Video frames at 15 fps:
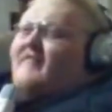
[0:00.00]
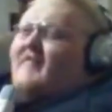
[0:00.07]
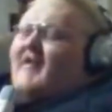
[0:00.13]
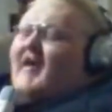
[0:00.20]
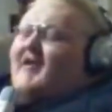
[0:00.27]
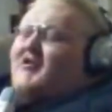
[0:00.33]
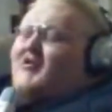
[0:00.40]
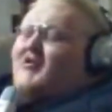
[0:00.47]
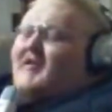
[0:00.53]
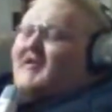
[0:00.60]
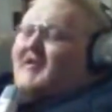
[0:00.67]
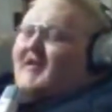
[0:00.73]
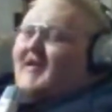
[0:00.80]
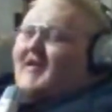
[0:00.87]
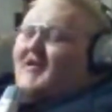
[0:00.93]
Actually
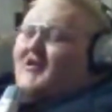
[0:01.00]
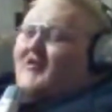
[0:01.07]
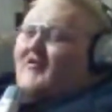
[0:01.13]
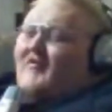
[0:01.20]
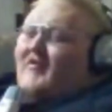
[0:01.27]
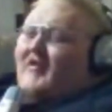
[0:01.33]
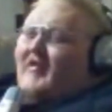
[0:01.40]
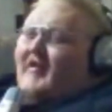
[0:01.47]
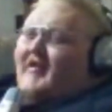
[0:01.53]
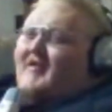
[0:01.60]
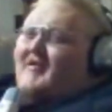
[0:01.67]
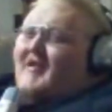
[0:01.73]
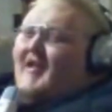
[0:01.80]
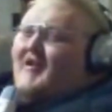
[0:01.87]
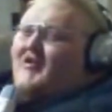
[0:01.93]
stick to the
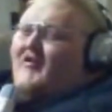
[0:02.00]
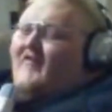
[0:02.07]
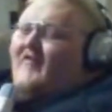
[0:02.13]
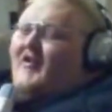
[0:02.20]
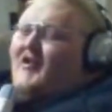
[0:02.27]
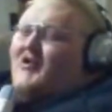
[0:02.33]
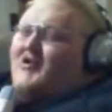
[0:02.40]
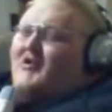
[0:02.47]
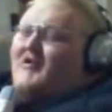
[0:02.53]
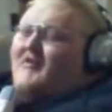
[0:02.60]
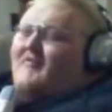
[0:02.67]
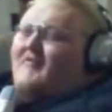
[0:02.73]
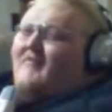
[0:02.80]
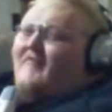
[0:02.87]
list and actually finish them,